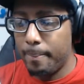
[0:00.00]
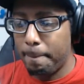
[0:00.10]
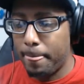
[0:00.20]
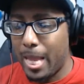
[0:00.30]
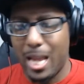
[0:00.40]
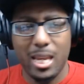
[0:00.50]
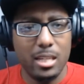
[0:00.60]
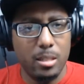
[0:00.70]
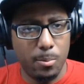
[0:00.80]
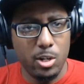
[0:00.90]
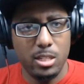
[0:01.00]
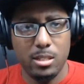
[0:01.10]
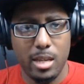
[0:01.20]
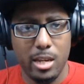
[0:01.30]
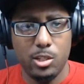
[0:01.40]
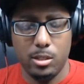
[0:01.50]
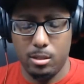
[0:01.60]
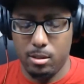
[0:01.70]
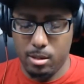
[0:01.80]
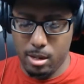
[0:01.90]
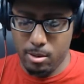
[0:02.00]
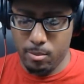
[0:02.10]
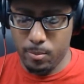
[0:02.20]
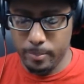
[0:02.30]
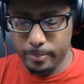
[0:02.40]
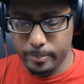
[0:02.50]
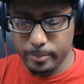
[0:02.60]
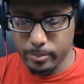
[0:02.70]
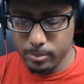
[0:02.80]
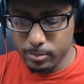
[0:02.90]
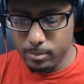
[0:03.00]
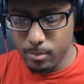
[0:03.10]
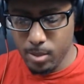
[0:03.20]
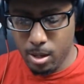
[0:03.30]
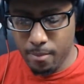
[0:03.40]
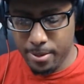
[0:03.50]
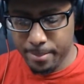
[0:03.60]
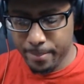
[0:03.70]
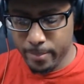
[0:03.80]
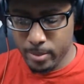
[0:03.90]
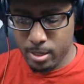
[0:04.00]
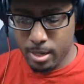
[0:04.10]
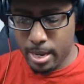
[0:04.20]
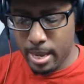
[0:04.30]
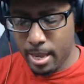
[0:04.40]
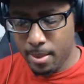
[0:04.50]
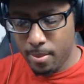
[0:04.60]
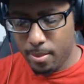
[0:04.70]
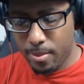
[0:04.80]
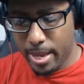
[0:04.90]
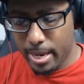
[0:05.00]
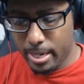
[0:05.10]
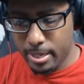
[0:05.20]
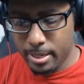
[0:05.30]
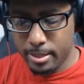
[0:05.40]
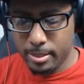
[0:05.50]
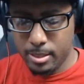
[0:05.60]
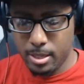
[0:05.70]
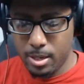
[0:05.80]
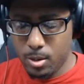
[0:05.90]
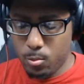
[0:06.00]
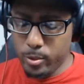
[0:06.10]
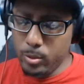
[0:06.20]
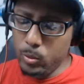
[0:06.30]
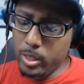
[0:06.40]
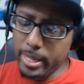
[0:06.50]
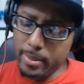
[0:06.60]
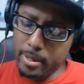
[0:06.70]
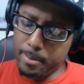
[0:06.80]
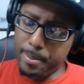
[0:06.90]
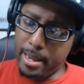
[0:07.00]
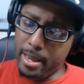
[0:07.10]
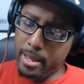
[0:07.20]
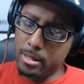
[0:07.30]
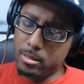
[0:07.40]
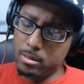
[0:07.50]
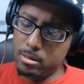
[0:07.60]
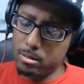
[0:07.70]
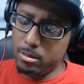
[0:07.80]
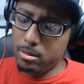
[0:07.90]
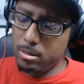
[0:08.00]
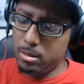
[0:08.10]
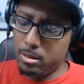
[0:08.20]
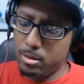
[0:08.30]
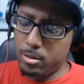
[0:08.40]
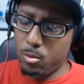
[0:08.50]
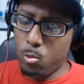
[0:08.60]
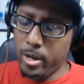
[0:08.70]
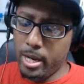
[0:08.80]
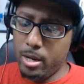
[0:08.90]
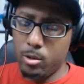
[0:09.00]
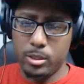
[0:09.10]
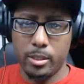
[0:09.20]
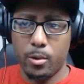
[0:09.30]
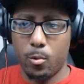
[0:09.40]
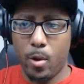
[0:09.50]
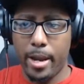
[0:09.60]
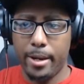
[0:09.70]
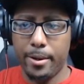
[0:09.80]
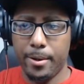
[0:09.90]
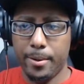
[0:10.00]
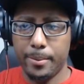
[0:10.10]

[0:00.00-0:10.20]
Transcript: I guess the presentation down of it, and that is when you look at the pods, the one that goes in your right ear,